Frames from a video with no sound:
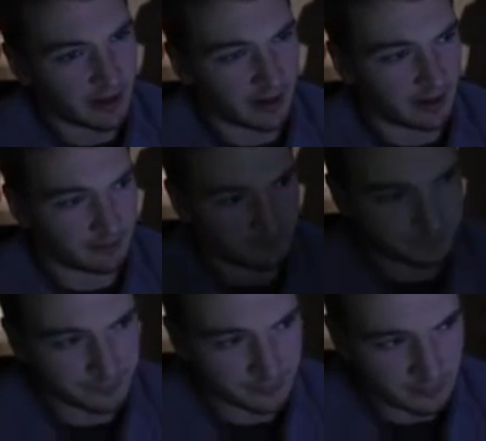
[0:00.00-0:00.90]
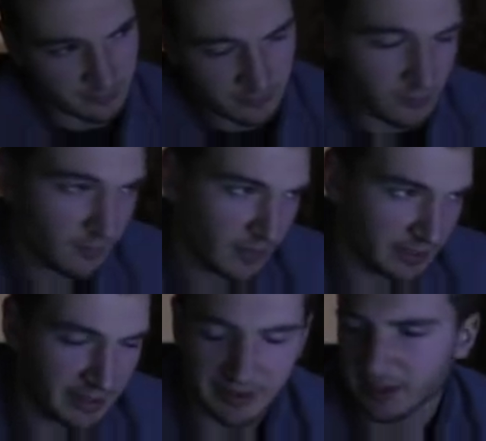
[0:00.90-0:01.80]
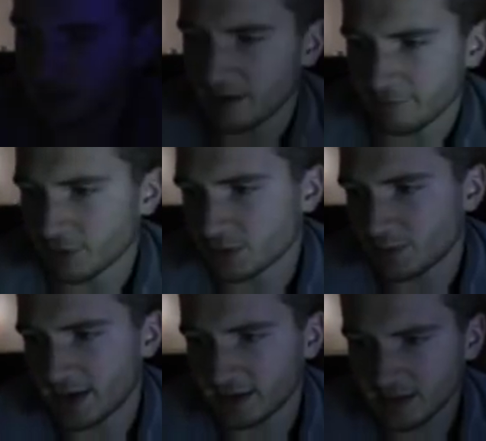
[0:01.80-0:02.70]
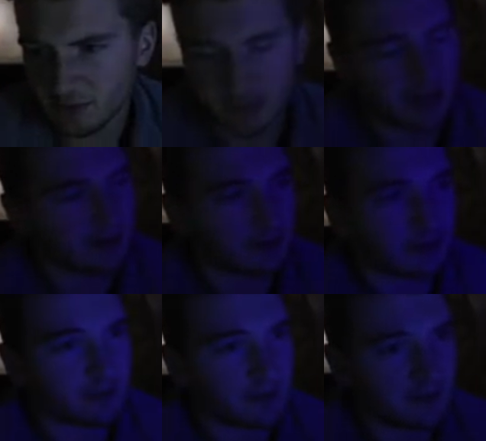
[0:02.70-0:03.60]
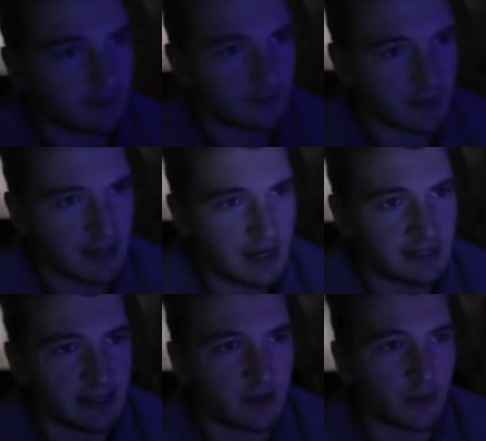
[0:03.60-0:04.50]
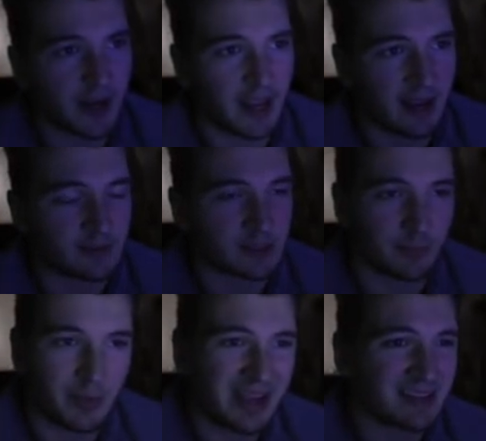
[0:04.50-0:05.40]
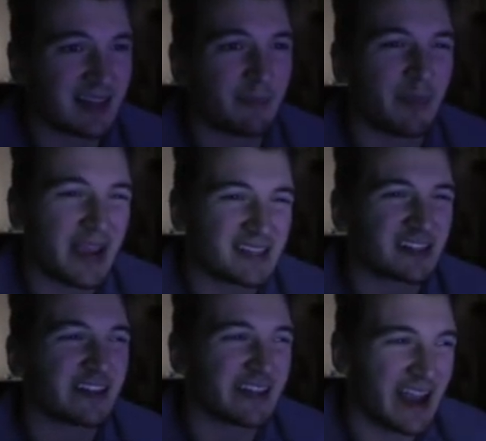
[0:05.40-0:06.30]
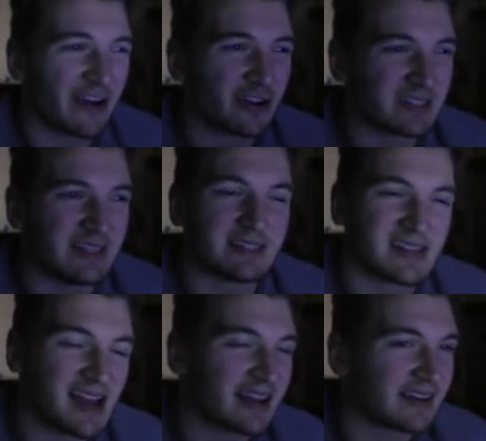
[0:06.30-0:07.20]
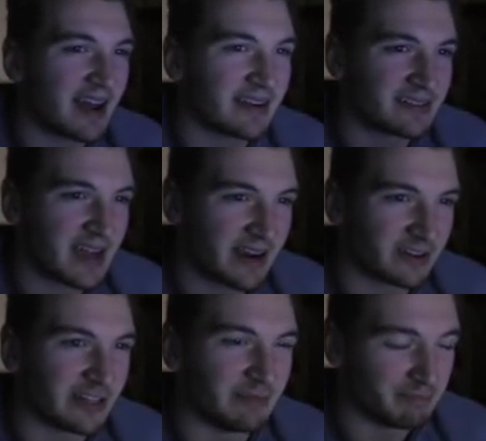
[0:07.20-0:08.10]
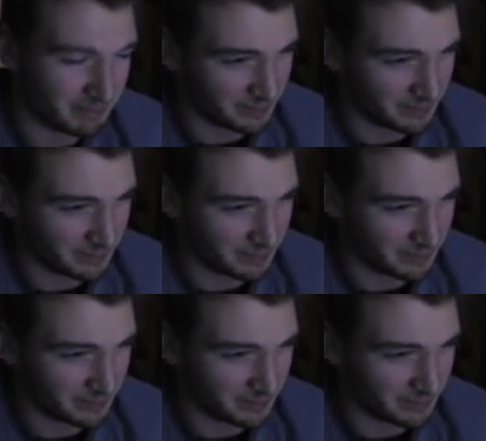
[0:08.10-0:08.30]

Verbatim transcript: um, nothing in that first pack. That was kind of a easy, quick game. So ba that basically guarantees, not, not entirely,